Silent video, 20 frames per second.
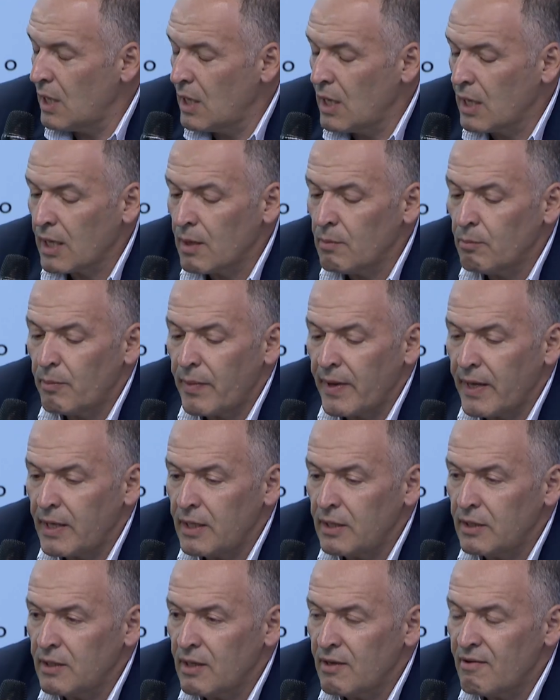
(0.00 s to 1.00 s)

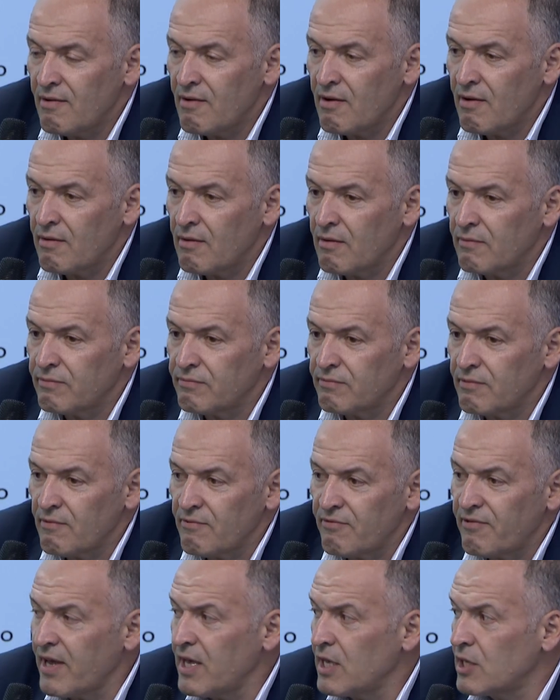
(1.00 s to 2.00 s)
campaign, of
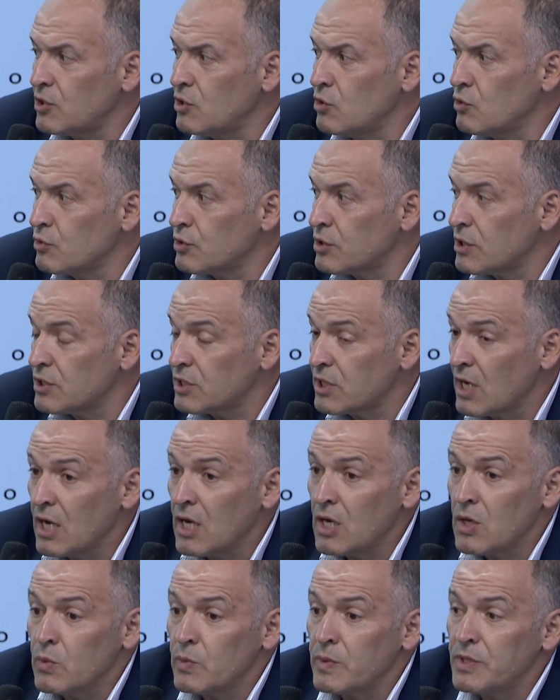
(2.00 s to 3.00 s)
fake news,
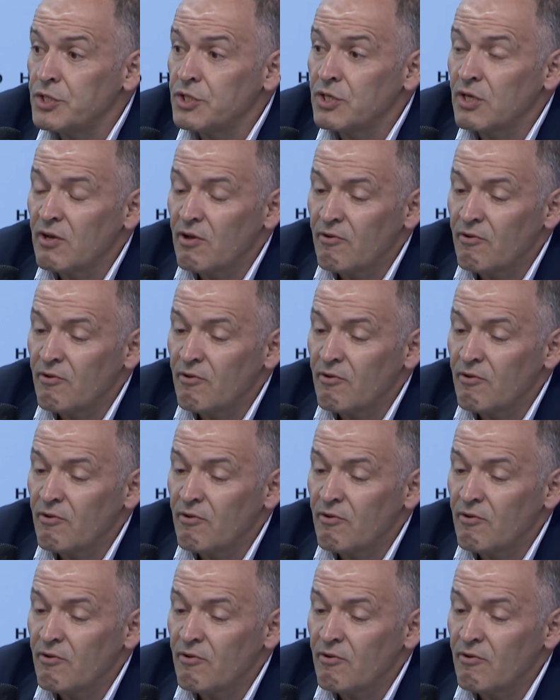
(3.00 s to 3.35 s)
which